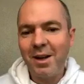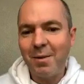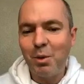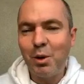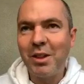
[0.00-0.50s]

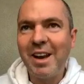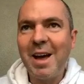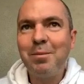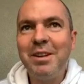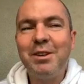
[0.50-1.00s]
More than
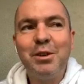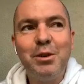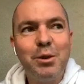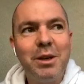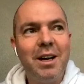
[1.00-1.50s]
happy
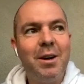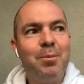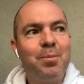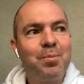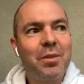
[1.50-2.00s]

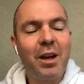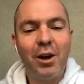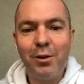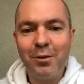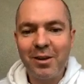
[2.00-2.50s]
to.
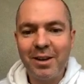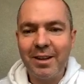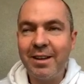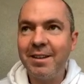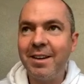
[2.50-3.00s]
Hopefully
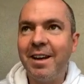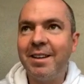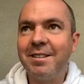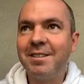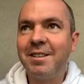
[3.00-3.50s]
the internet
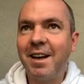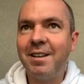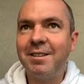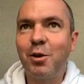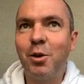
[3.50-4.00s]

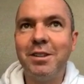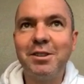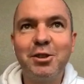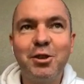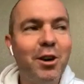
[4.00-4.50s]
stays quite
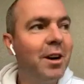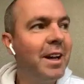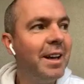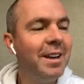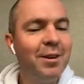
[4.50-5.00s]
strong
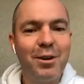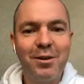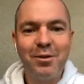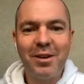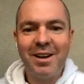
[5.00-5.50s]
here.
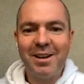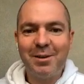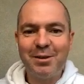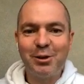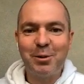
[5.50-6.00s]
I've
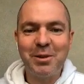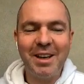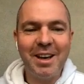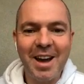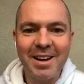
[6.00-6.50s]
dropped
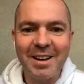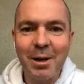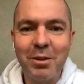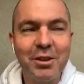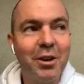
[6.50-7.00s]
in and out a
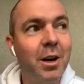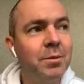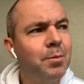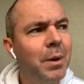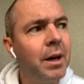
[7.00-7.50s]
couple of
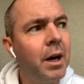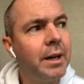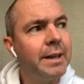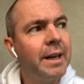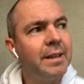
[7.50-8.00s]
times, but
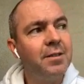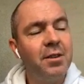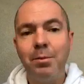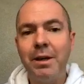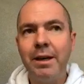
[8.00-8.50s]
I guess
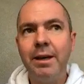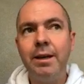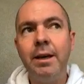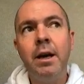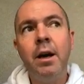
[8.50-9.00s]
for me,